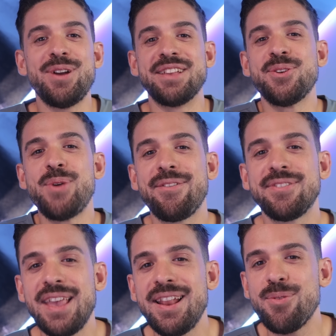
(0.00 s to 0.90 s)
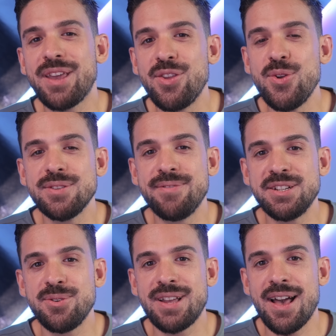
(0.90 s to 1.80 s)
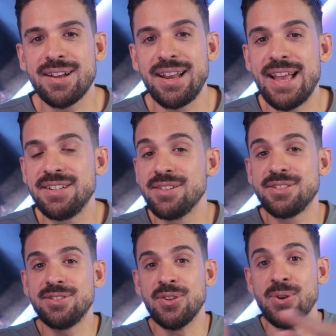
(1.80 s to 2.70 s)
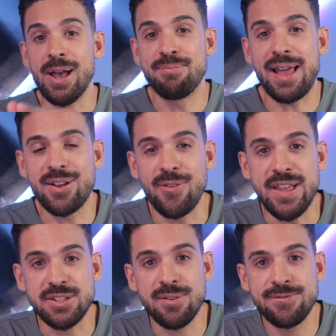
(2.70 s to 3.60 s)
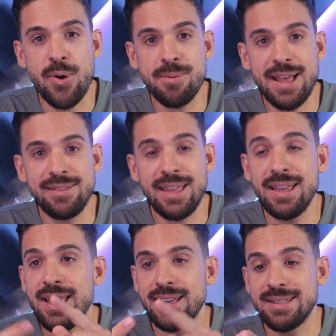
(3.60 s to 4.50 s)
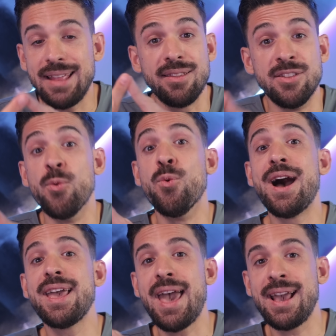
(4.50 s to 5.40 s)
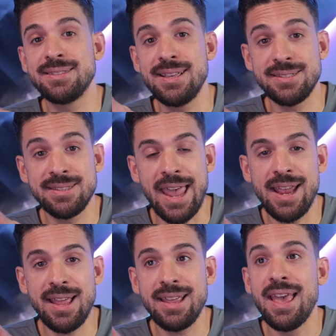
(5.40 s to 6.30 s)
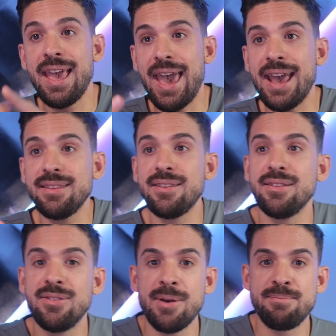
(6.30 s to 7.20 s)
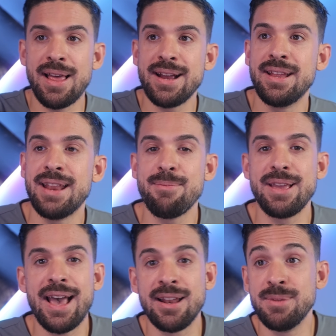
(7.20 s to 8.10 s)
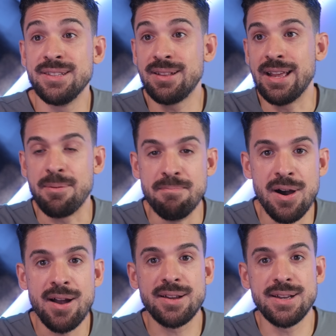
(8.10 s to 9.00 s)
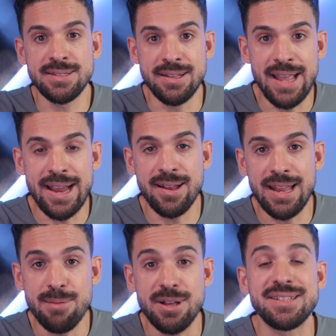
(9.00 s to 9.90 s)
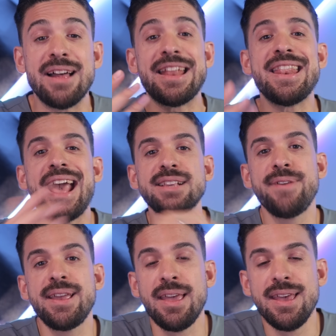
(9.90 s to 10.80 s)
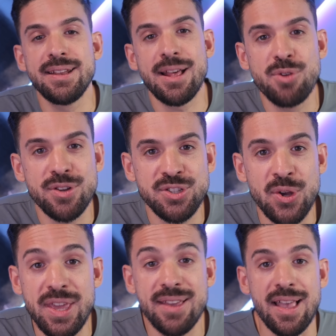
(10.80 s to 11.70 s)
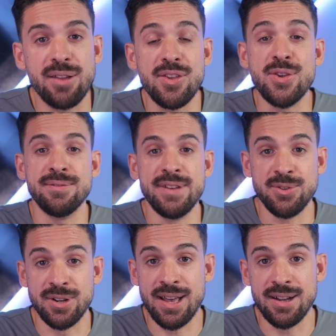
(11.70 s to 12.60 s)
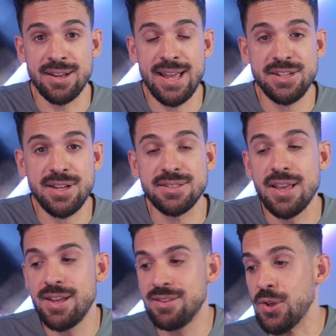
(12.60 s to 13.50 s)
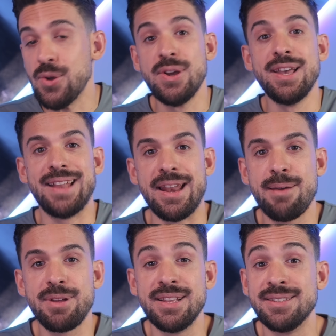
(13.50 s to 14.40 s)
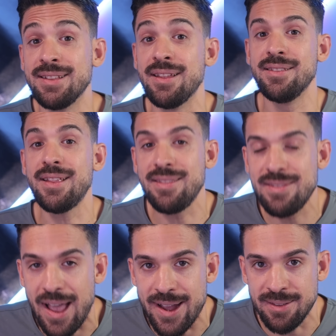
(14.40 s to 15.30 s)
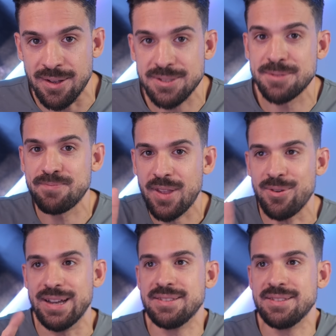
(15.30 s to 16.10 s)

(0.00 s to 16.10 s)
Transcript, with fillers: All right, so we have seen how we can use visual calculations to apply conditional formatting, set the y-axis scaling, and to apply dynamic elements like markers and data labels. Now, the next thing that I'm going to show you is how to use visual calculations to dynamically set the titles. All